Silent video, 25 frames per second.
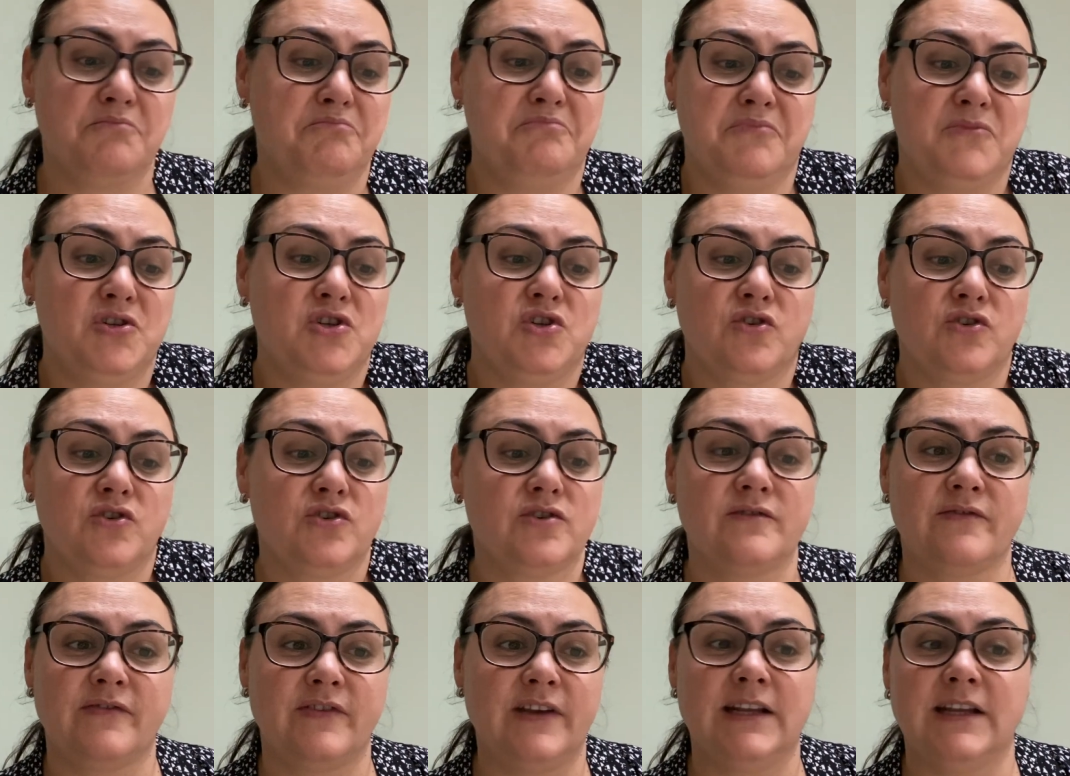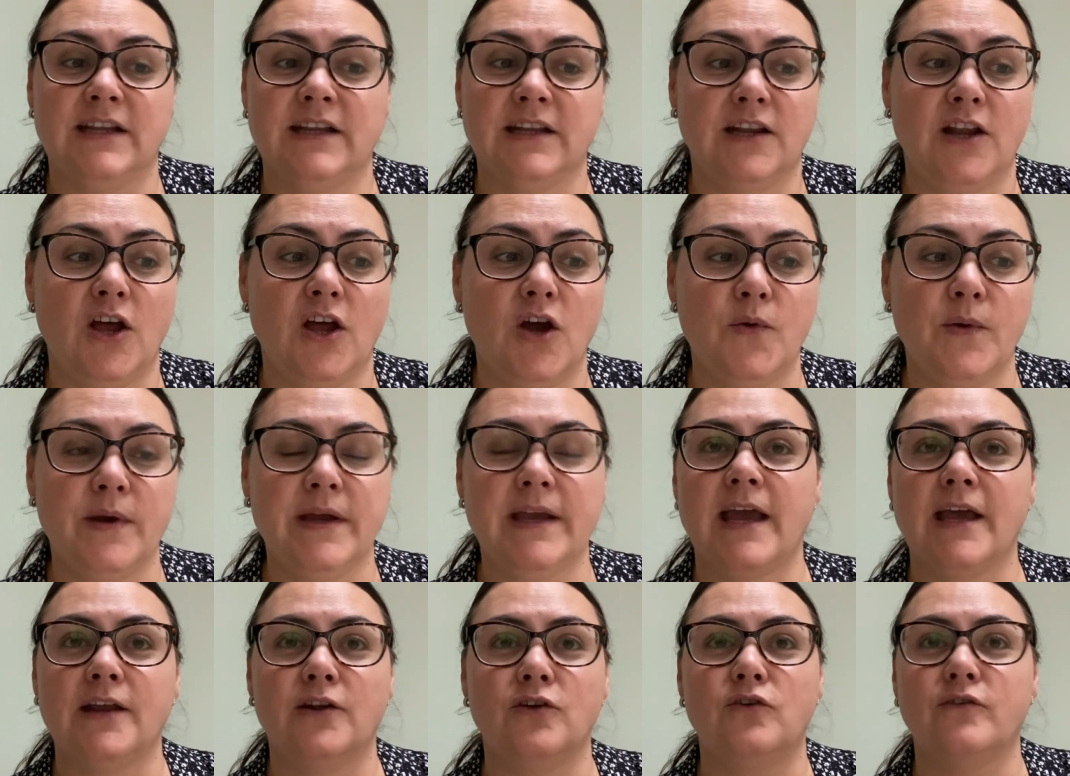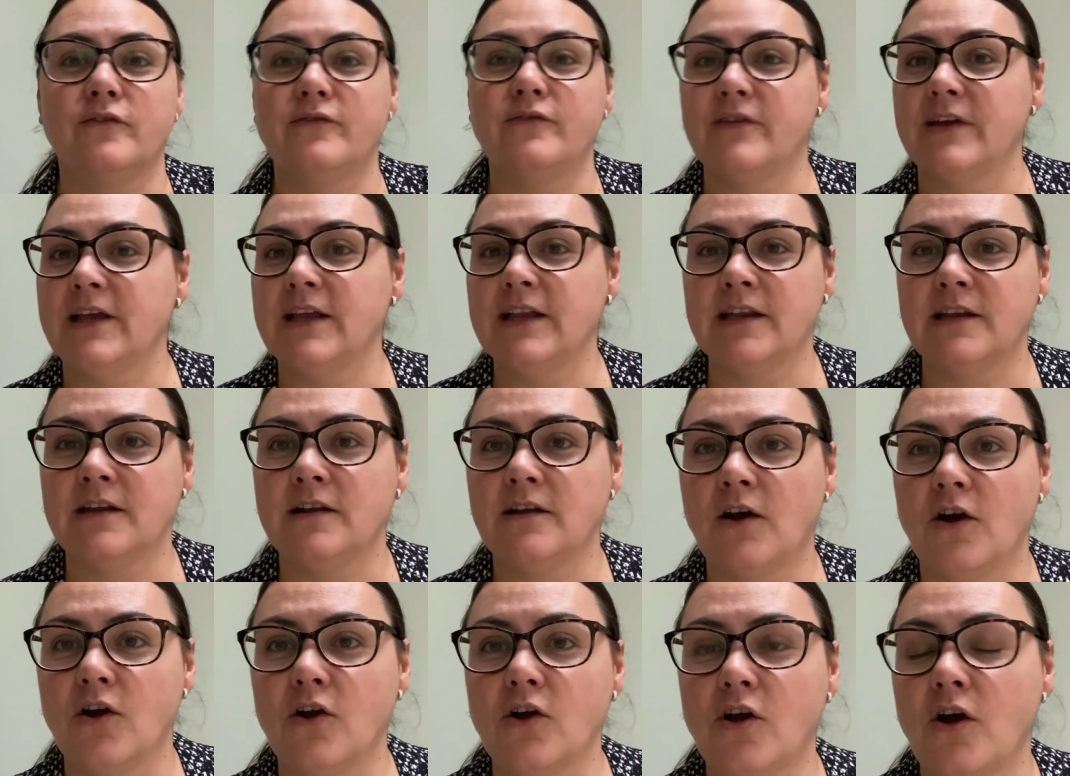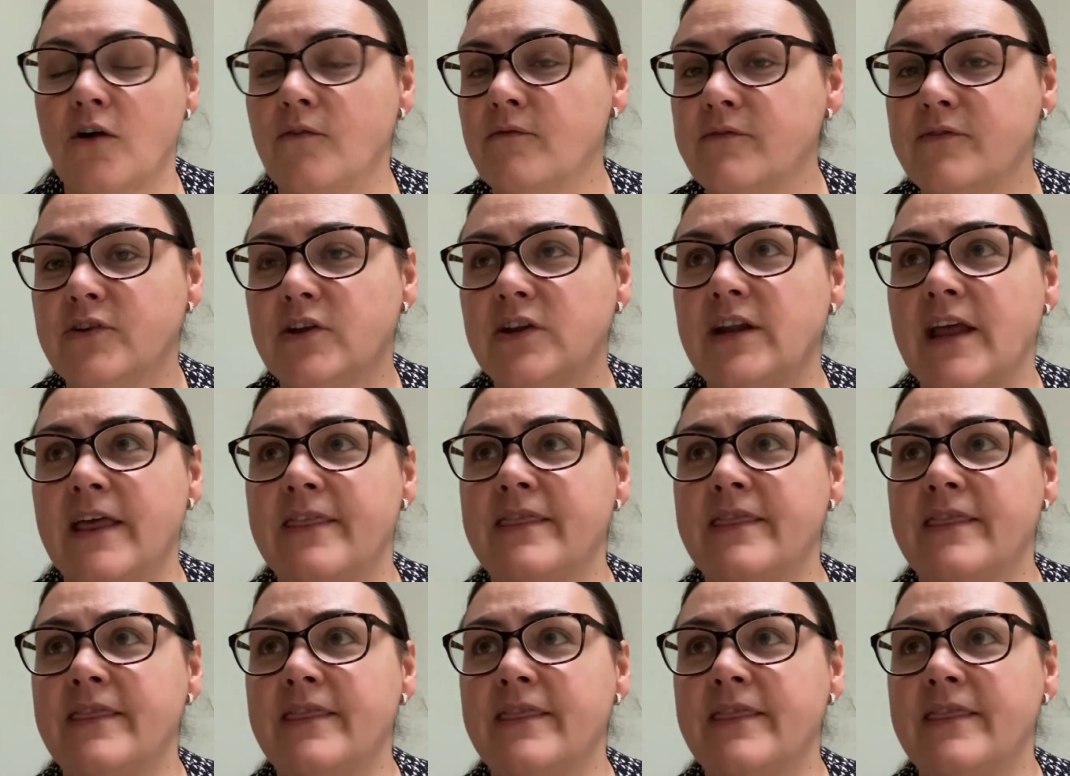just feeling low again or feeling not confident,